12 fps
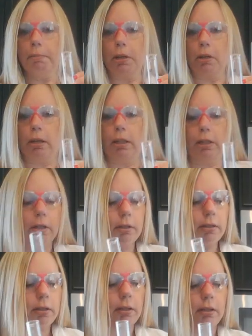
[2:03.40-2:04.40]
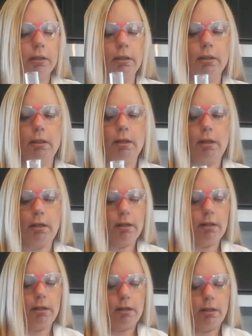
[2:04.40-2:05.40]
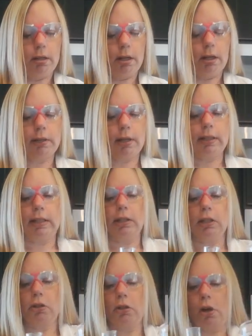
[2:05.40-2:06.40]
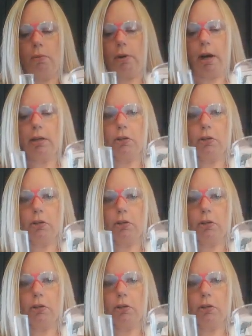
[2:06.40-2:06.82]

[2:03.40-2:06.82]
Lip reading: milliliters because that's easy to know where I